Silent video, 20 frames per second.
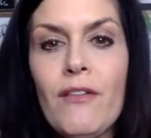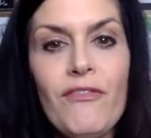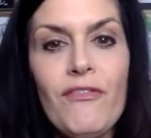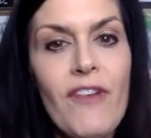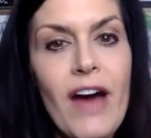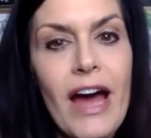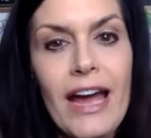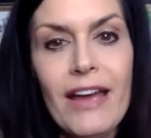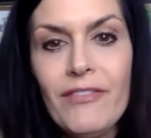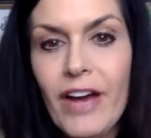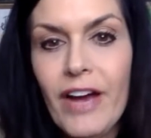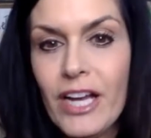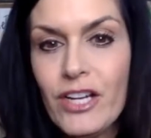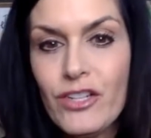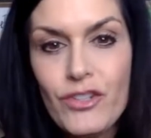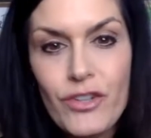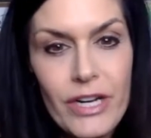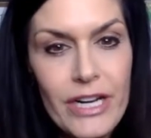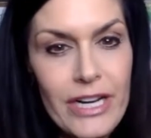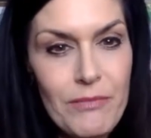
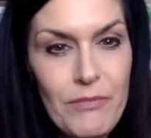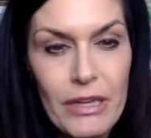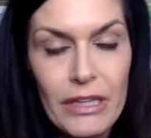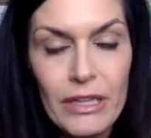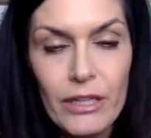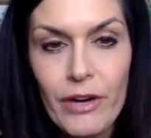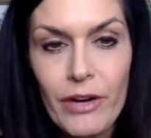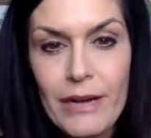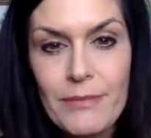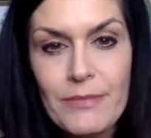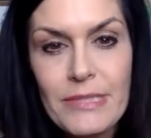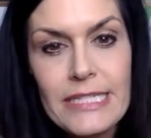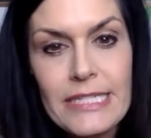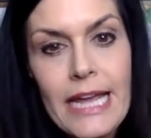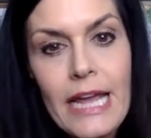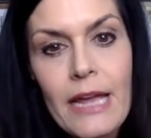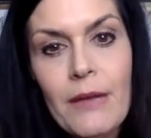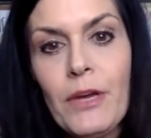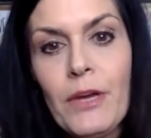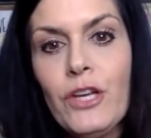500 milligrams a
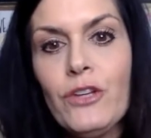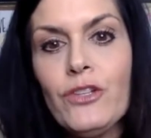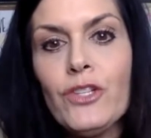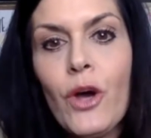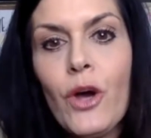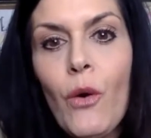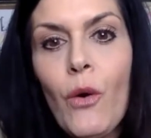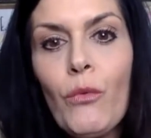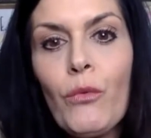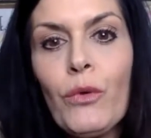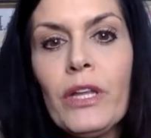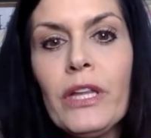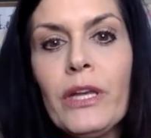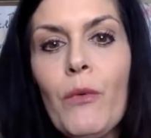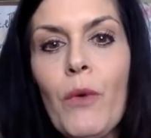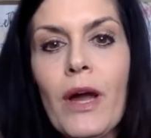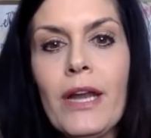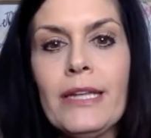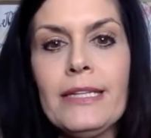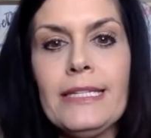day, but you don't really
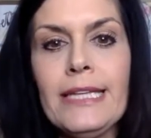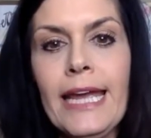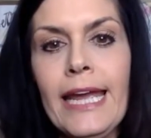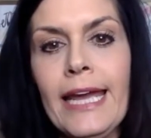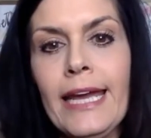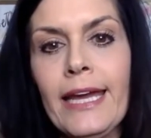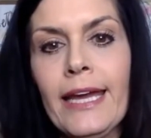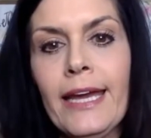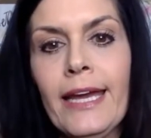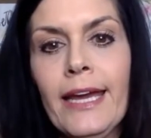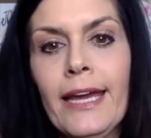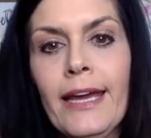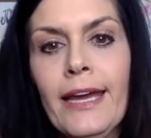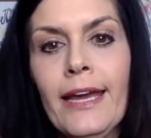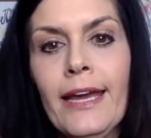want to take,